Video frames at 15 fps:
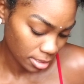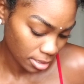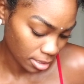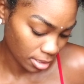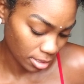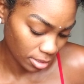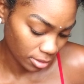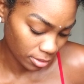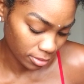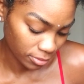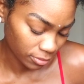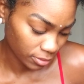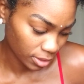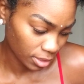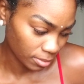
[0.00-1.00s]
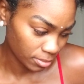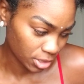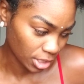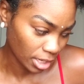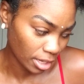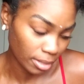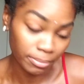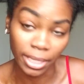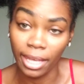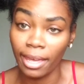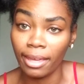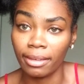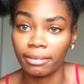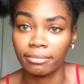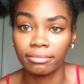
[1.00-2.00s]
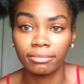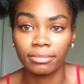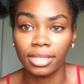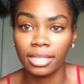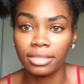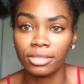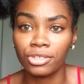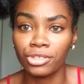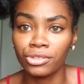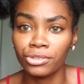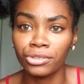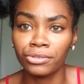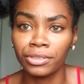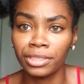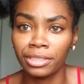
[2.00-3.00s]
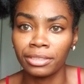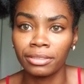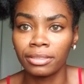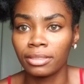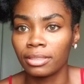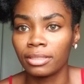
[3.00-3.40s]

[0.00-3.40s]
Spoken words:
of job. But hey, it's a general reading.